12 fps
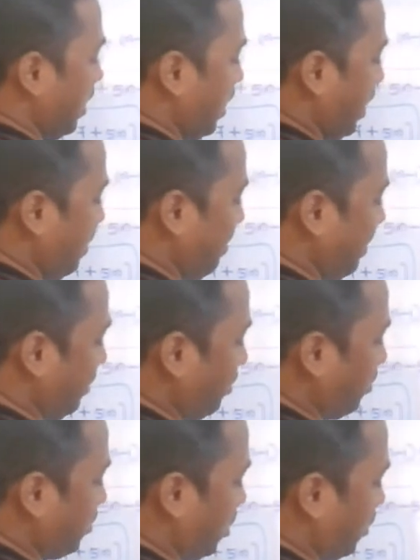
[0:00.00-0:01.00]

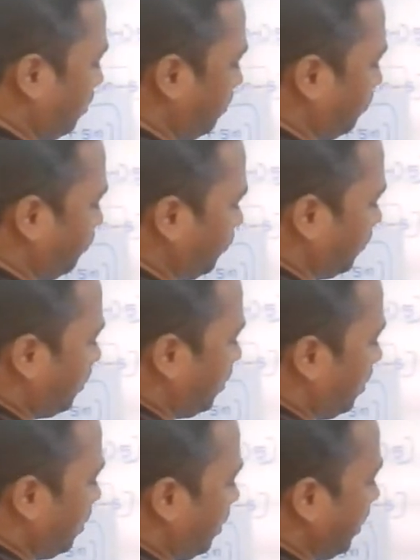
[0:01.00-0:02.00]
mth term.
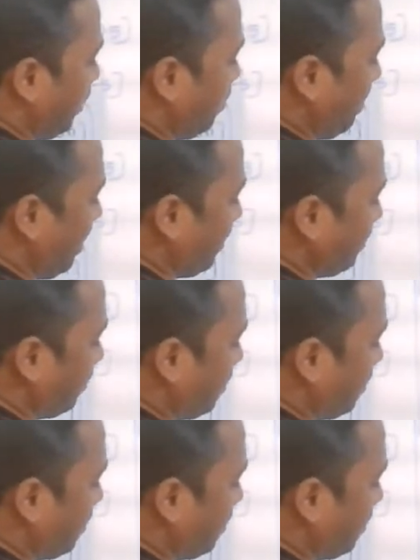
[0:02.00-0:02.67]
It means